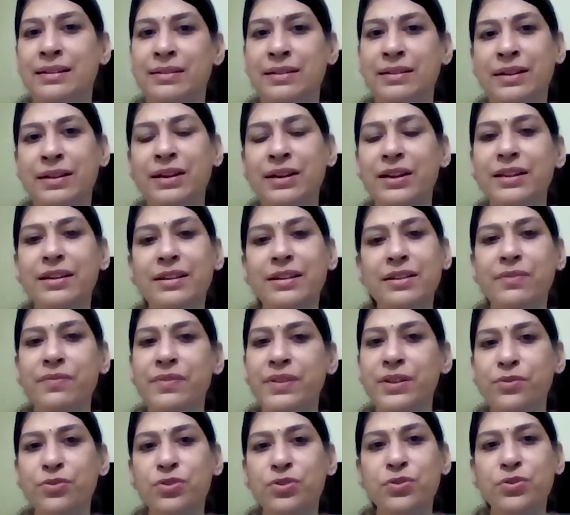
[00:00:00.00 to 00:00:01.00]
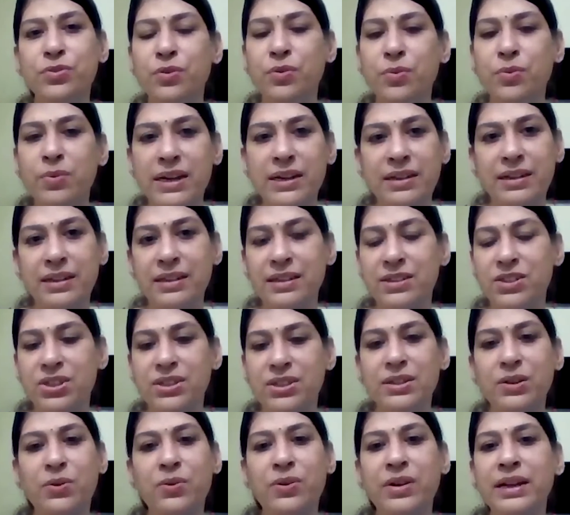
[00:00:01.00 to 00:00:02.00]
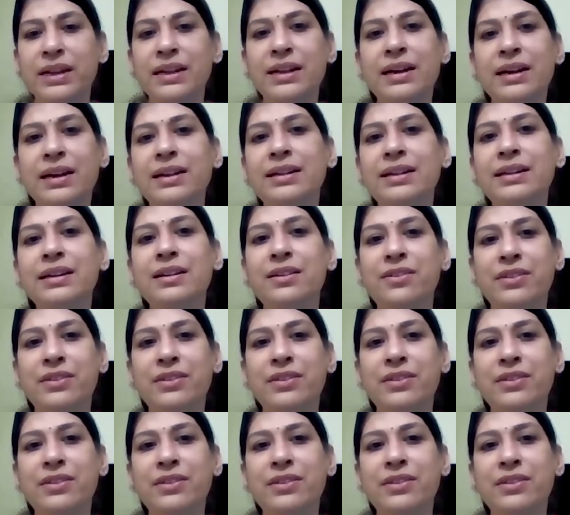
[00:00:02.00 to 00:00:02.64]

earlier we used to go and teach in Horingata.